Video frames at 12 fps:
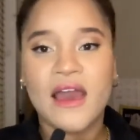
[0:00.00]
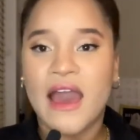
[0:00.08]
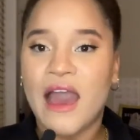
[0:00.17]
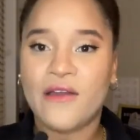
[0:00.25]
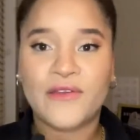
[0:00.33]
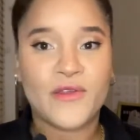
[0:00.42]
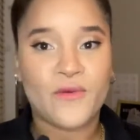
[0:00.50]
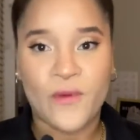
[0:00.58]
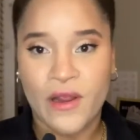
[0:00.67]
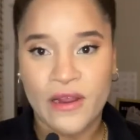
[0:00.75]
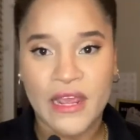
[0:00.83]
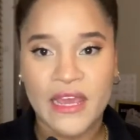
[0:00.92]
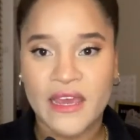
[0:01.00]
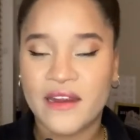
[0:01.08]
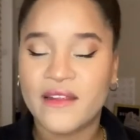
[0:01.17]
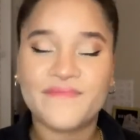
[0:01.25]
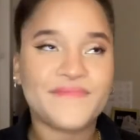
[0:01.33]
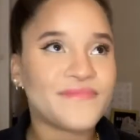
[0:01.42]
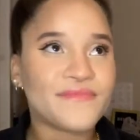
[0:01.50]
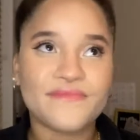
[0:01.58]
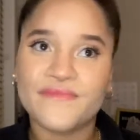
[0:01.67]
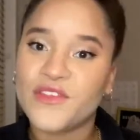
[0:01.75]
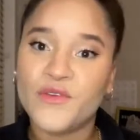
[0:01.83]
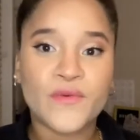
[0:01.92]
how you're wearing it,
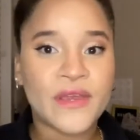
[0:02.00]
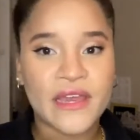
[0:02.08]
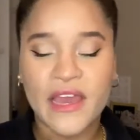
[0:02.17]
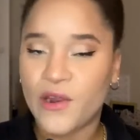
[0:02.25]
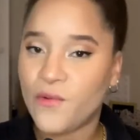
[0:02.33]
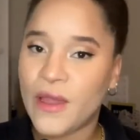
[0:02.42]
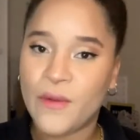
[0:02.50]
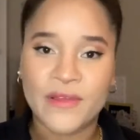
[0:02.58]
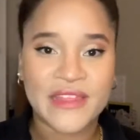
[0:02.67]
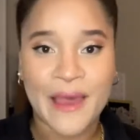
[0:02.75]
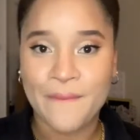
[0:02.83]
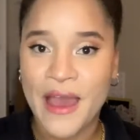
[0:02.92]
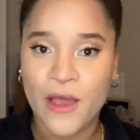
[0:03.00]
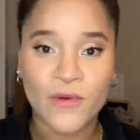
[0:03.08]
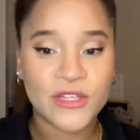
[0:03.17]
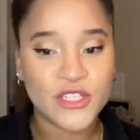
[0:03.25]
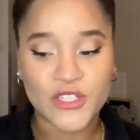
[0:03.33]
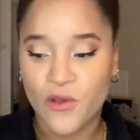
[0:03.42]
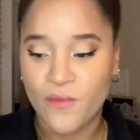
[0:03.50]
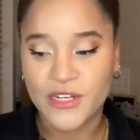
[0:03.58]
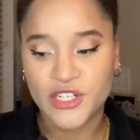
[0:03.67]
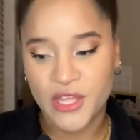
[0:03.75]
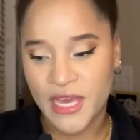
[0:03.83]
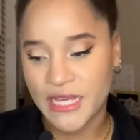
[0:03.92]
you can get away with that bag with so
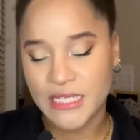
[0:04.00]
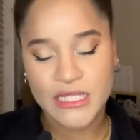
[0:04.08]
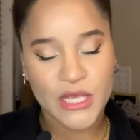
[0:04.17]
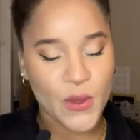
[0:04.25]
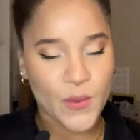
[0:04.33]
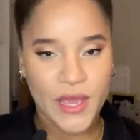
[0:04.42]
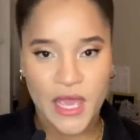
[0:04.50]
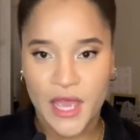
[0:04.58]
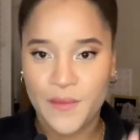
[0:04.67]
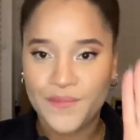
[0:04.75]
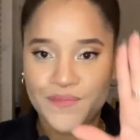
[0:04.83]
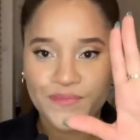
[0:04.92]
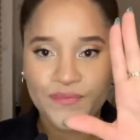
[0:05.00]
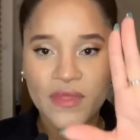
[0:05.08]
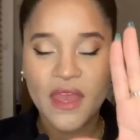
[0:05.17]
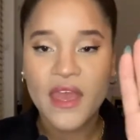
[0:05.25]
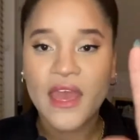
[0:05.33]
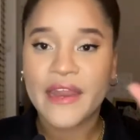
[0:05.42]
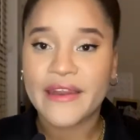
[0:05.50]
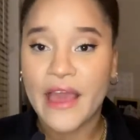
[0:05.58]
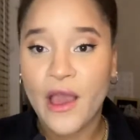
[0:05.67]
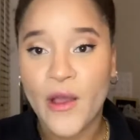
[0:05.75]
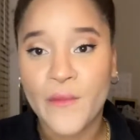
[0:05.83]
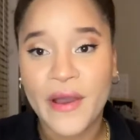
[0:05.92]
much things. Okay,
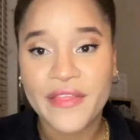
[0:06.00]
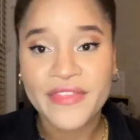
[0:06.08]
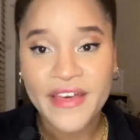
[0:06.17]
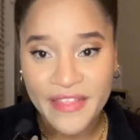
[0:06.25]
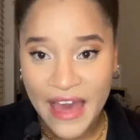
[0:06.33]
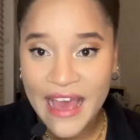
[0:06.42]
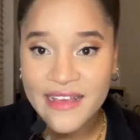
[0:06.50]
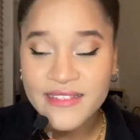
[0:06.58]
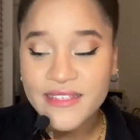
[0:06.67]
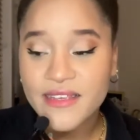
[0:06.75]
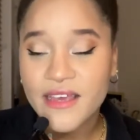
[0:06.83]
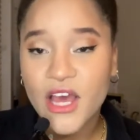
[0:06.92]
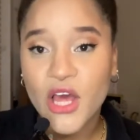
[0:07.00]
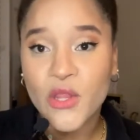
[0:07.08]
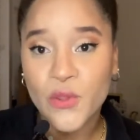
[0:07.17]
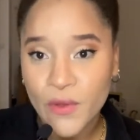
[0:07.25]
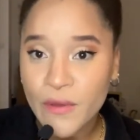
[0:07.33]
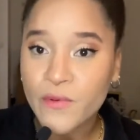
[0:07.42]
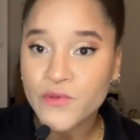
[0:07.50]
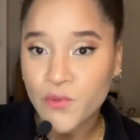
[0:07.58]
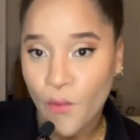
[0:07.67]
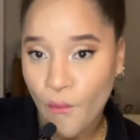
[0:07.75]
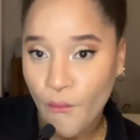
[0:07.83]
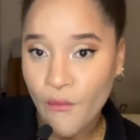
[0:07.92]
now the last Louis
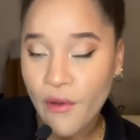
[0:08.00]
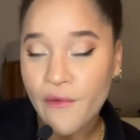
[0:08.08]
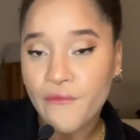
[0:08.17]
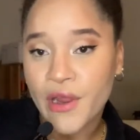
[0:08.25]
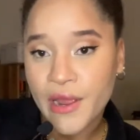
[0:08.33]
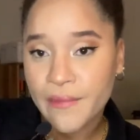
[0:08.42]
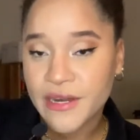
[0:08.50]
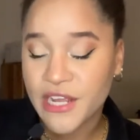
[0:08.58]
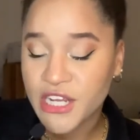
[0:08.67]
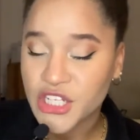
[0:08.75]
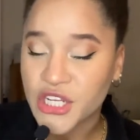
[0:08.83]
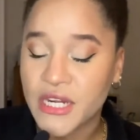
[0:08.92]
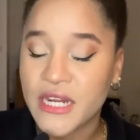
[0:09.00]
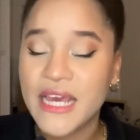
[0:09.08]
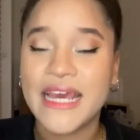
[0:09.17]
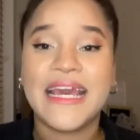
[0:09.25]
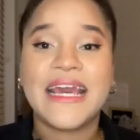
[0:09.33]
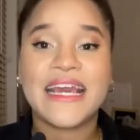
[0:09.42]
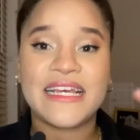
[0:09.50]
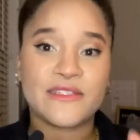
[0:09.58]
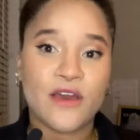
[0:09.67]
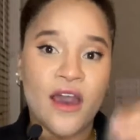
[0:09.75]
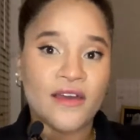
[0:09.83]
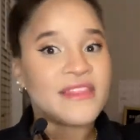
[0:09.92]
Vuitton recommendation is
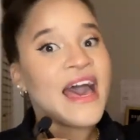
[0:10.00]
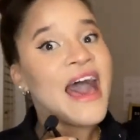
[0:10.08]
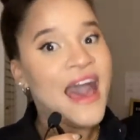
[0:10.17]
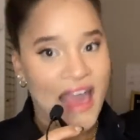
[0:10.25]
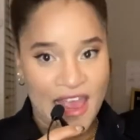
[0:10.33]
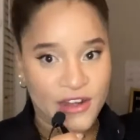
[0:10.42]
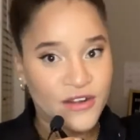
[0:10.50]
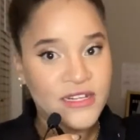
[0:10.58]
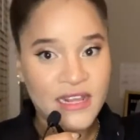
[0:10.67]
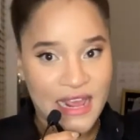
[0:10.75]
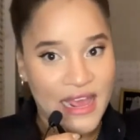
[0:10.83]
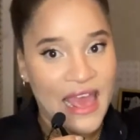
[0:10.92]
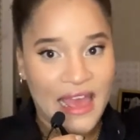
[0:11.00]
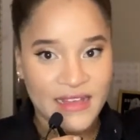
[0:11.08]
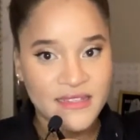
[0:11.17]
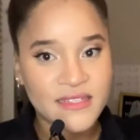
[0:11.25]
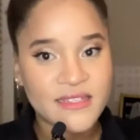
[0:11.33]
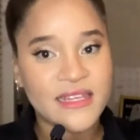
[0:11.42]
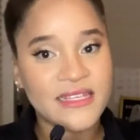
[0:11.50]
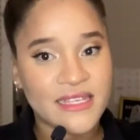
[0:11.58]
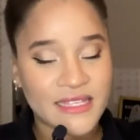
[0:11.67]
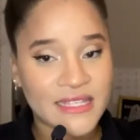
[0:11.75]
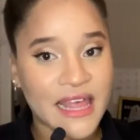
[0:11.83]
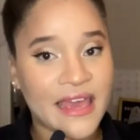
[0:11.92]
on the higher end. This
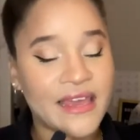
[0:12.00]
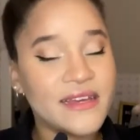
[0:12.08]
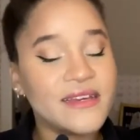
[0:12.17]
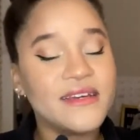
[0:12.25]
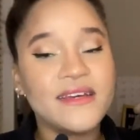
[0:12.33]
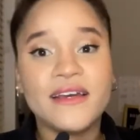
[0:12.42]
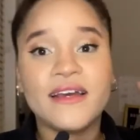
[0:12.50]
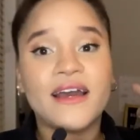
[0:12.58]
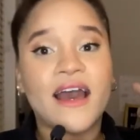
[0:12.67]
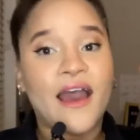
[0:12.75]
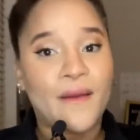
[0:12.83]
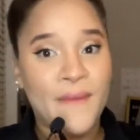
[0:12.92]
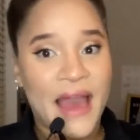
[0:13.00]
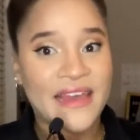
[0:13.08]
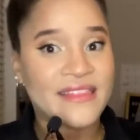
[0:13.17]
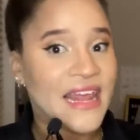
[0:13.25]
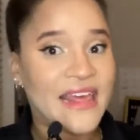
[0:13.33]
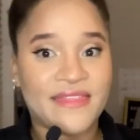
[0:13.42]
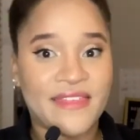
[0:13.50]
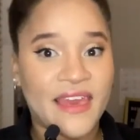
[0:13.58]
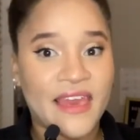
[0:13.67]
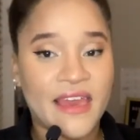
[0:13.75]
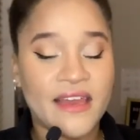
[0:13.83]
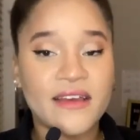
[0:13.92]
is like a bag that I
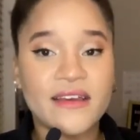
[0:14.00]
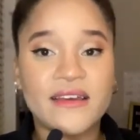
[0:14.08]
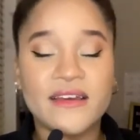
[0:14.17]
think